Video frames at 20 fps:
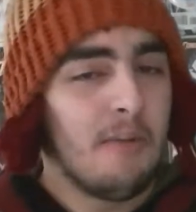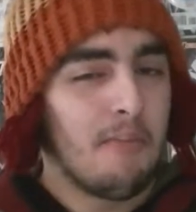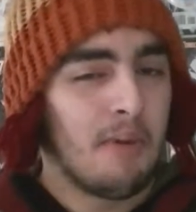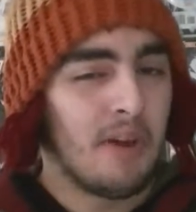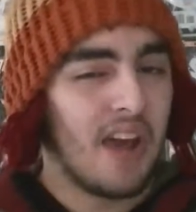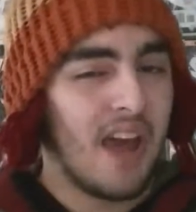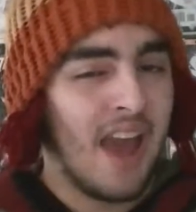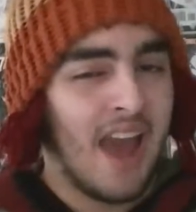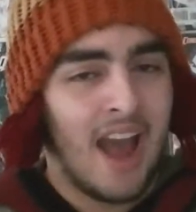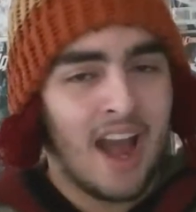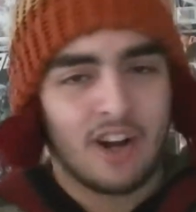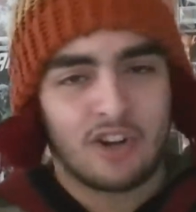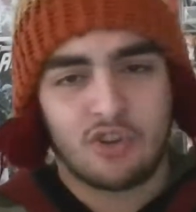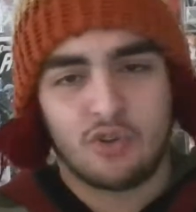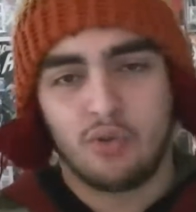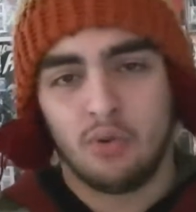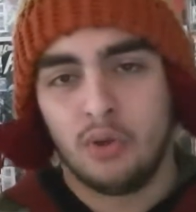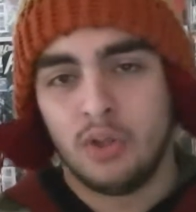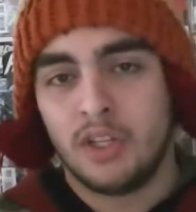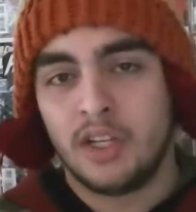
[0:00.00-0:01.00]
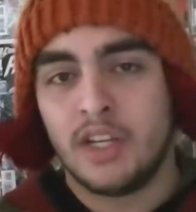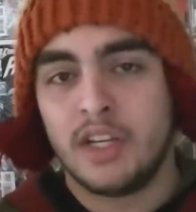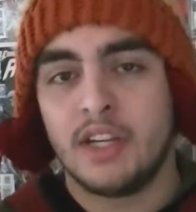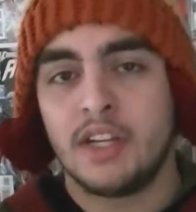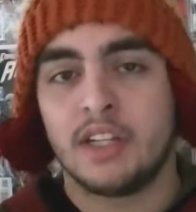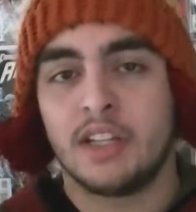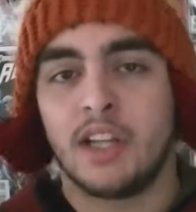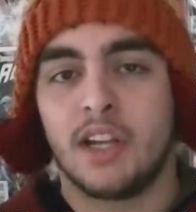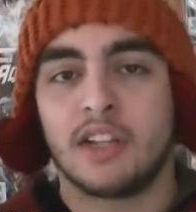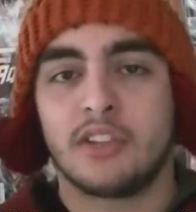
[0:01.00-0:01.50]
But
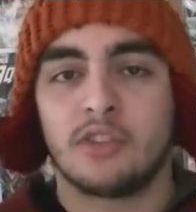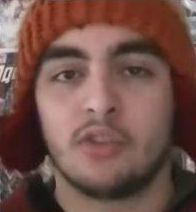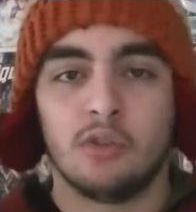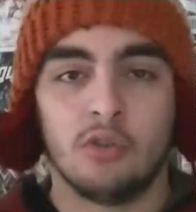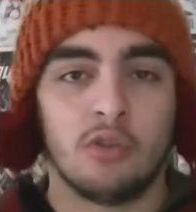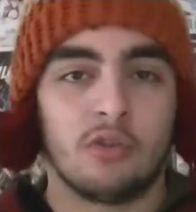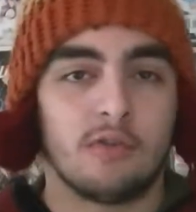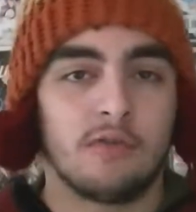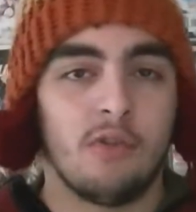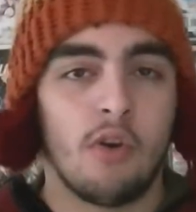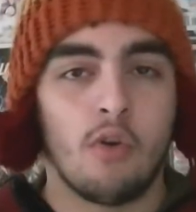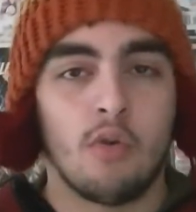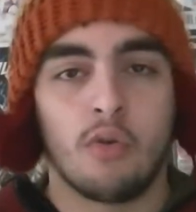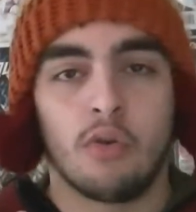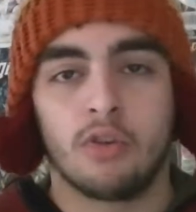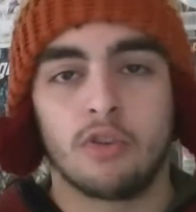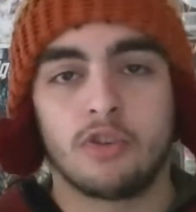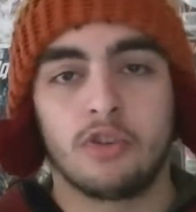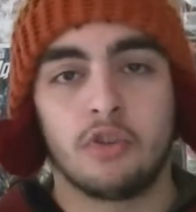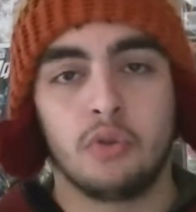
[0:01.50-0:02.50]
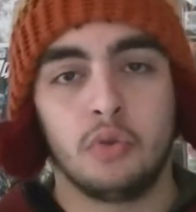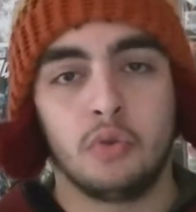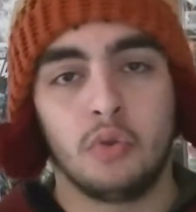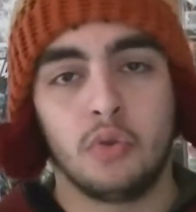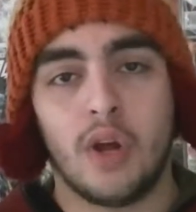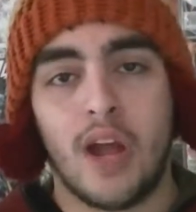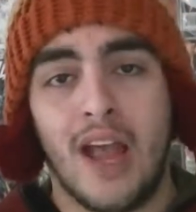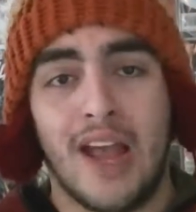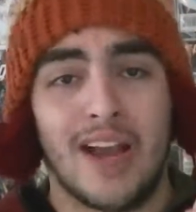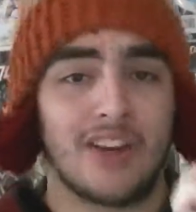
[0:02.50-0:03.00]
actually, like, to look forward
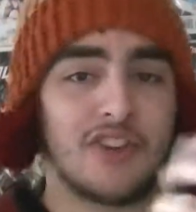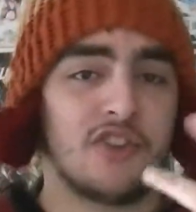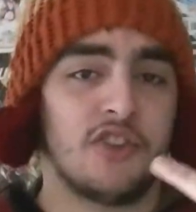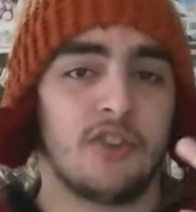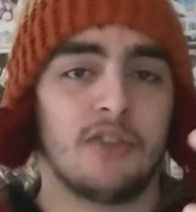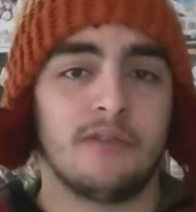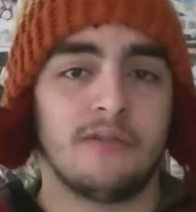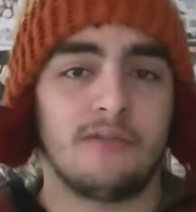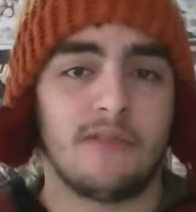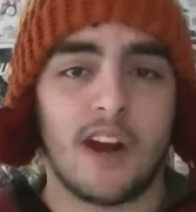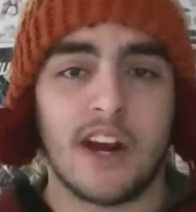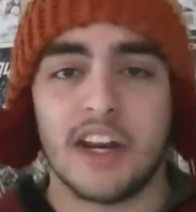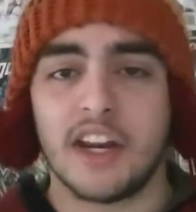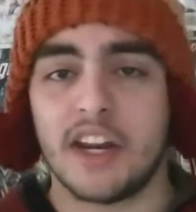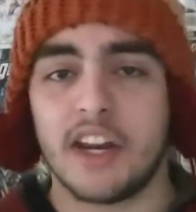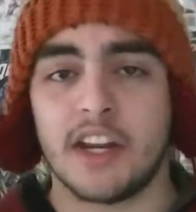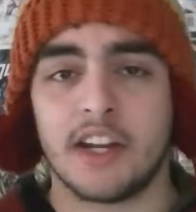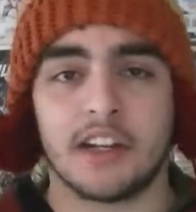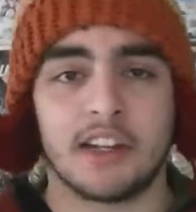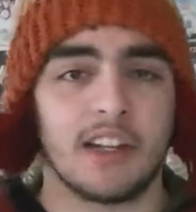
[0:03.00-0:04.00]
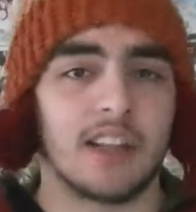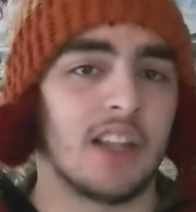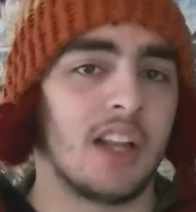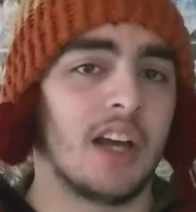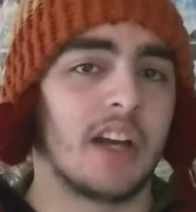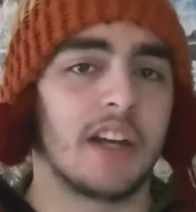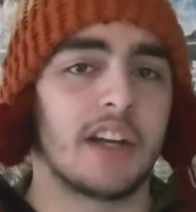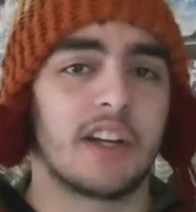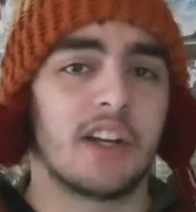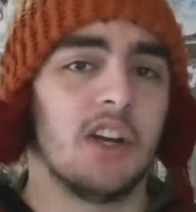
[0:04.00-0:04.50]
to action, fighting, and
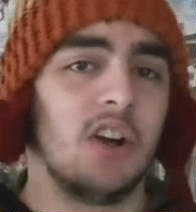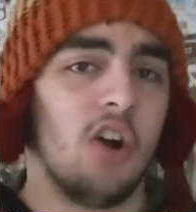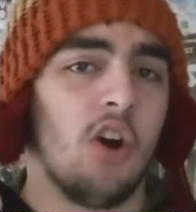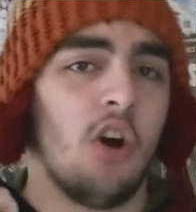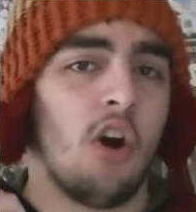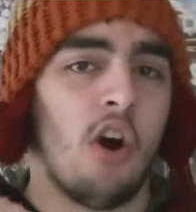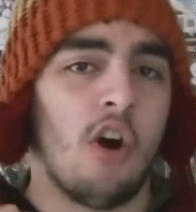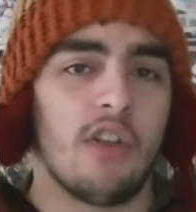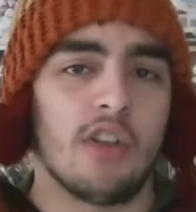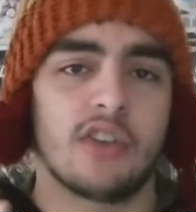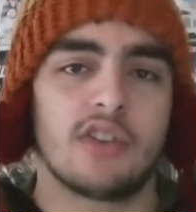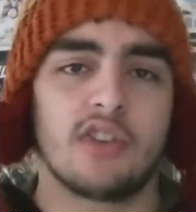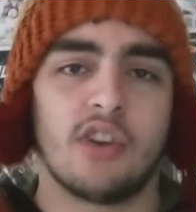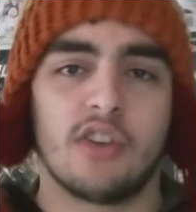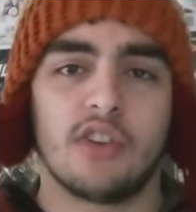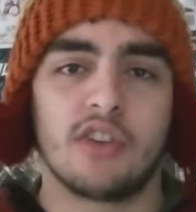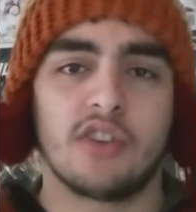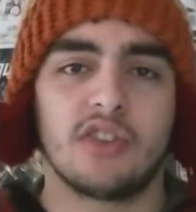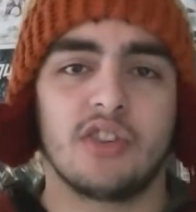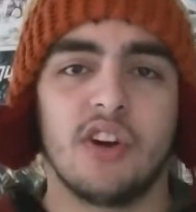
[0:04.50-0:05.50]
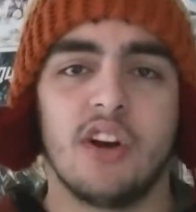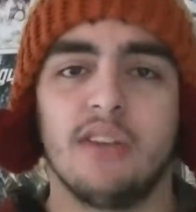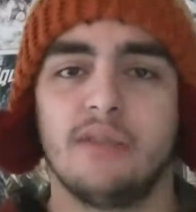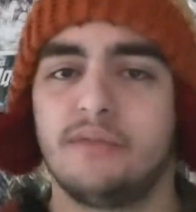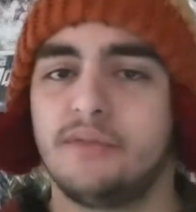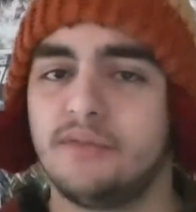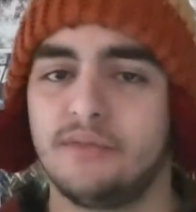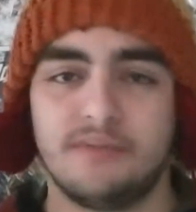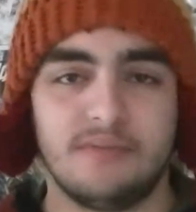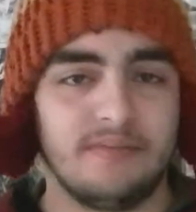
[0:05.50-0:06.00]
like all this other
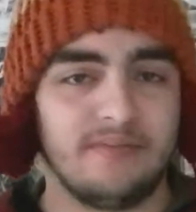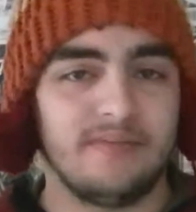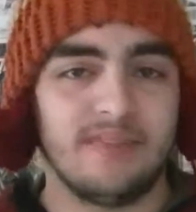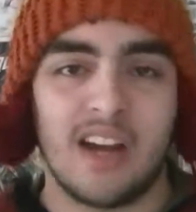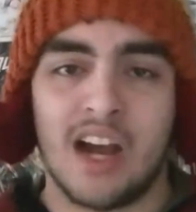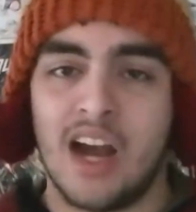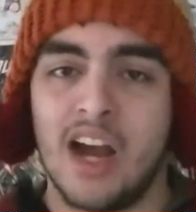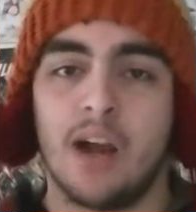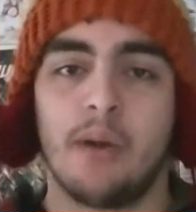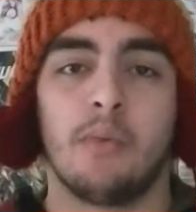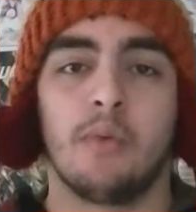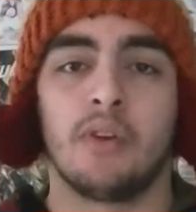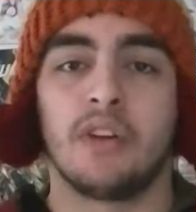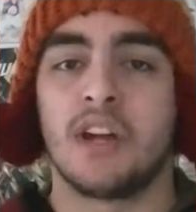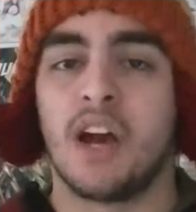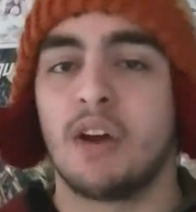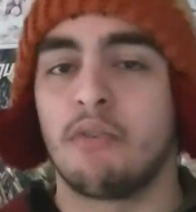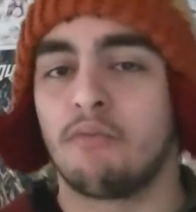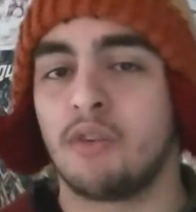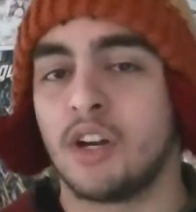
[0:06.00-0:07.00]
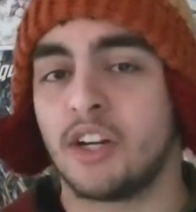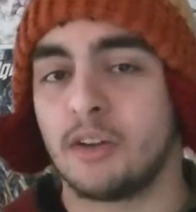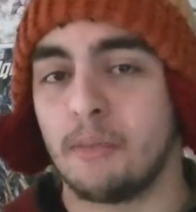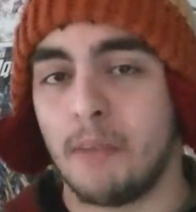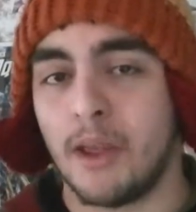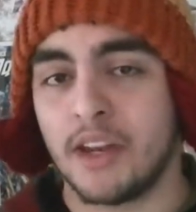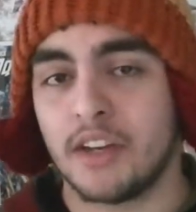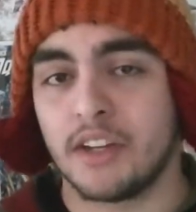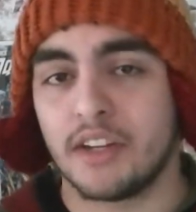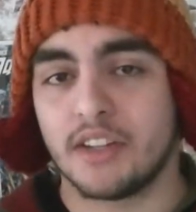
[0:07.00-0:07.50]
stuff, I would not
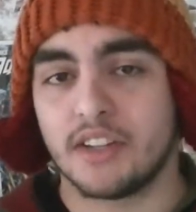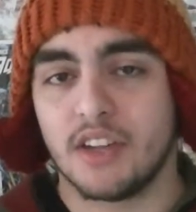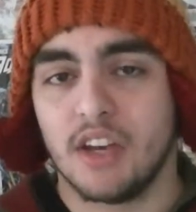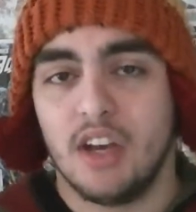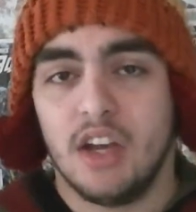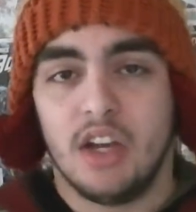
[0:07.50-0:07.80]
recommend it.